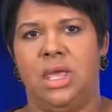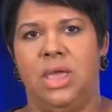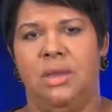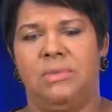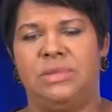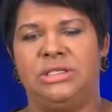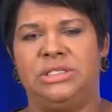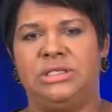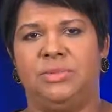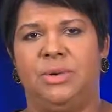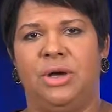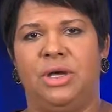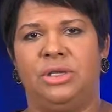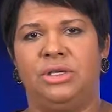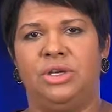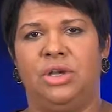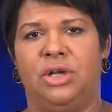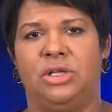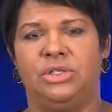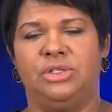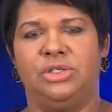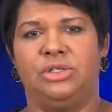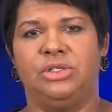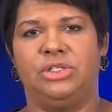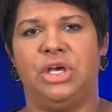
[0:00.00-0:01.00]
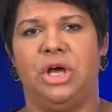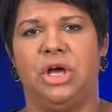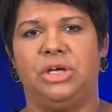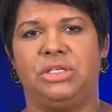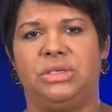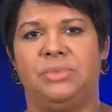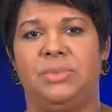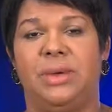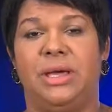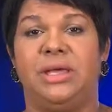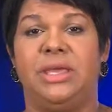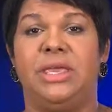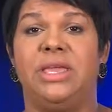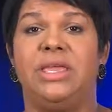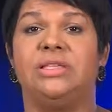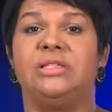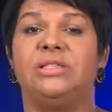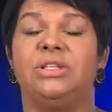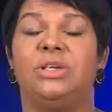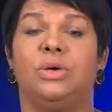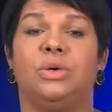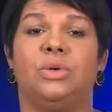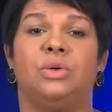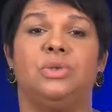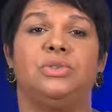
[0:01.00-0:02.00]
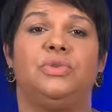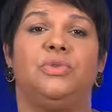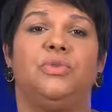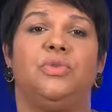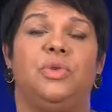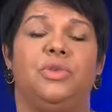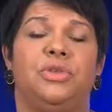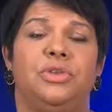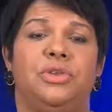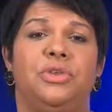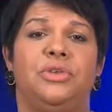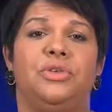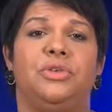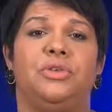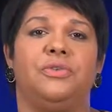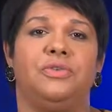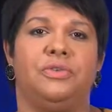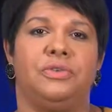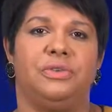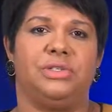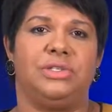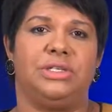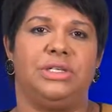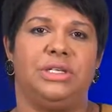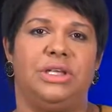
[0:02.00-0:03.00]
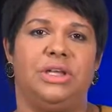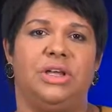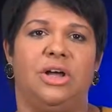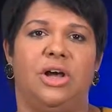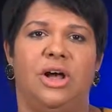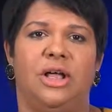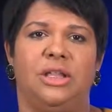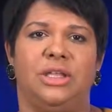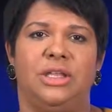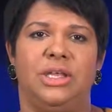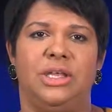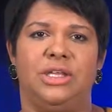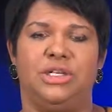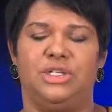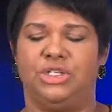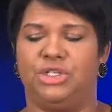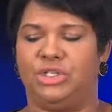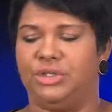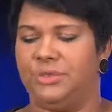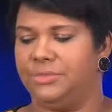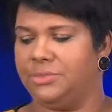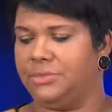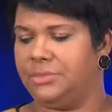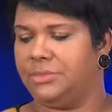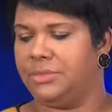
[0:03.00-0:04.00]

Mr. Bodden also talked about his goals for the University College.